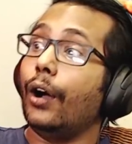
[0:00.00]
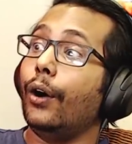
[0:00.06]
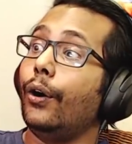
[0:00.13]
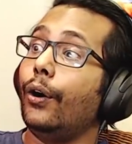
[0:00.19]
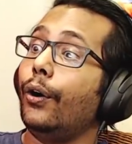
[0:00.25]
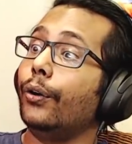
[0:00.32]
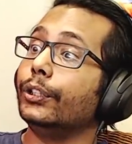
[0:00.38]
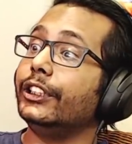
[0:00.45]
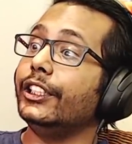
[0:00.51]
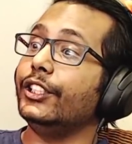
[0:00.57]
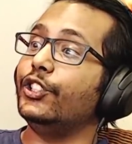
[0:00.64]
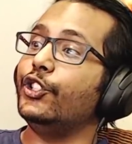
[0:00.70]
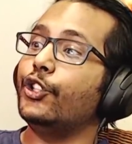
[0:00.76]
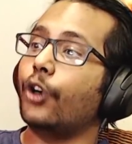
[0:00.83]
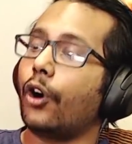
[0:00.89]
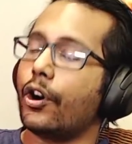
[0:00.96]
Oh, she's
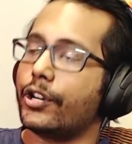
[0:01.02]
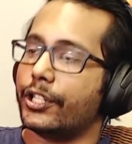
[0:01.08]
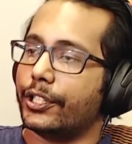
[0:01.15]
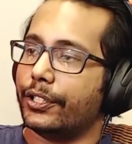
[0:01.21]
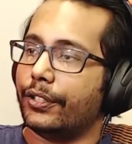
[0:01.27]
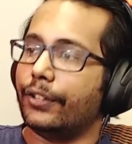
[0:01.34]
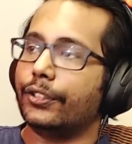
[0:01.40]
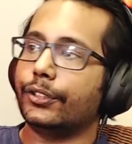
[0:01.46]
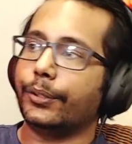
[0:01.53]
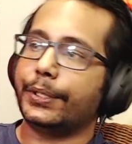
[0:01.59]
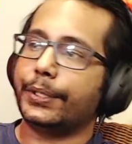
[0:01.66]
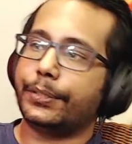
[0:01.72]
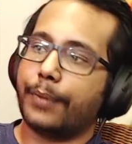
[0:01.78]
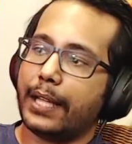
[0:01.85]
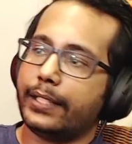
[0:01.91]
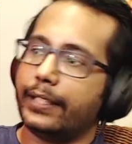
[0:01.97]
Georgian, so
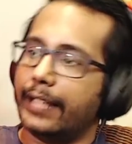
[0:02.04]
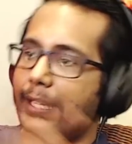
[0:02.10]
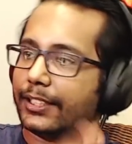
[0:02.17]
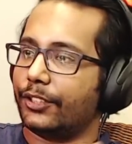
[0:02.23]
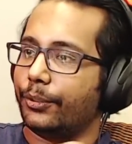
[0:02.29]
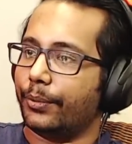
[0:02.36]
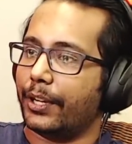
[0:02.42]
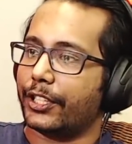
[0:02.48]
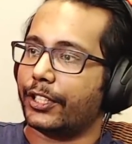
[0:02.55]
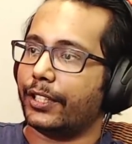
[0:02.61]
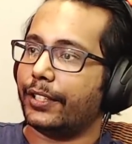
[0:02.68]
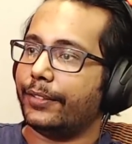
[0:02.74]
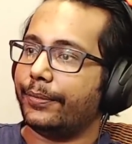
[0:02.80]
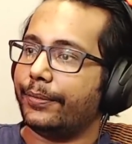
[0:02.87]
it's right next to Russia.